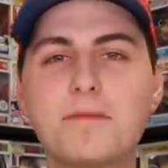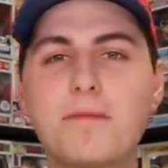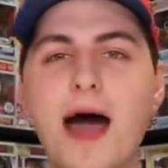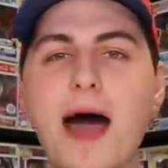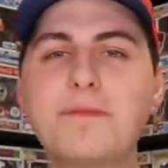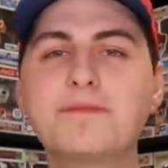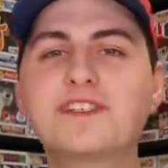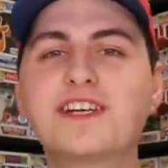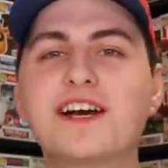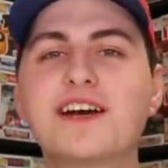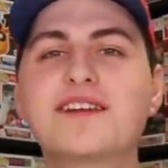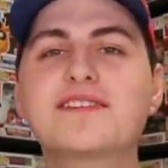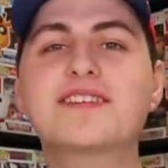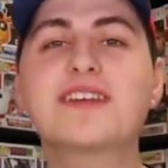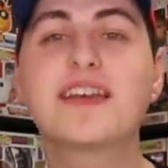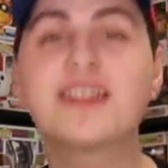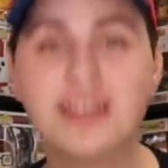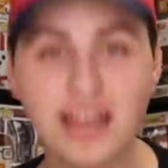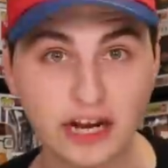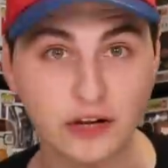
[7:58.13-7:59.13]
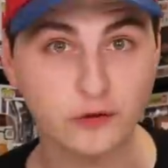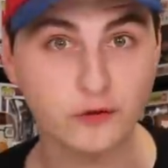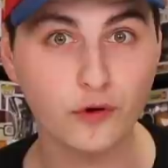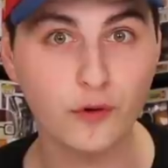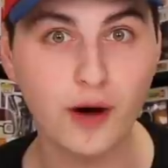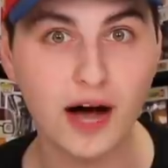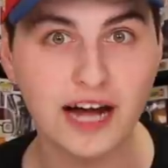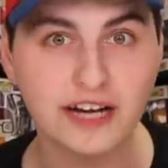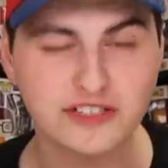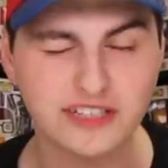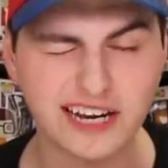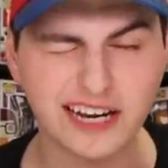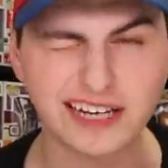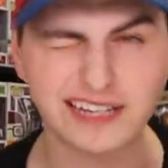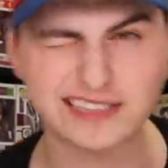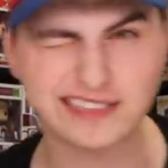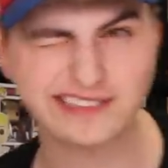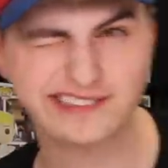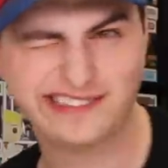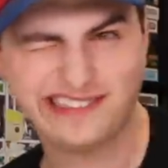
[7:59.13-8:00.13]
Popsters, thanks for
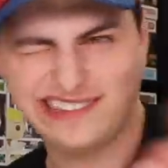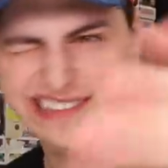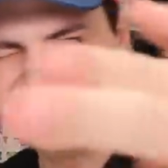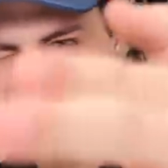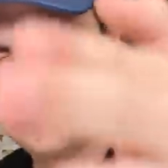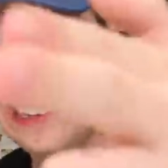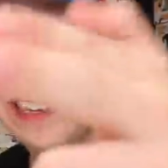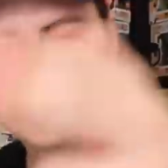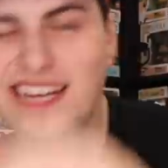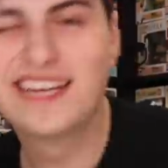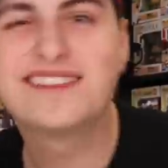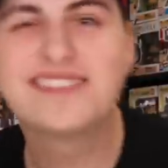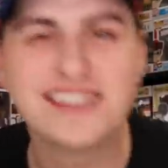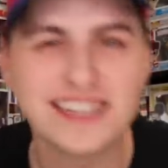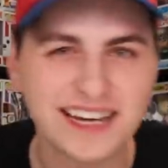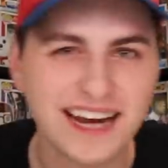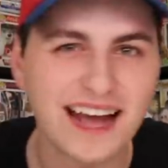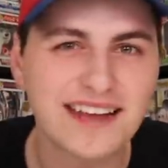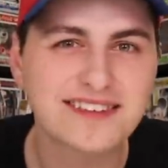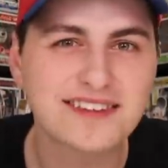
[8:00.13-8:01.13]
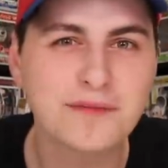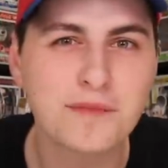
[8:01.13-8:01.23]
watching. See you guys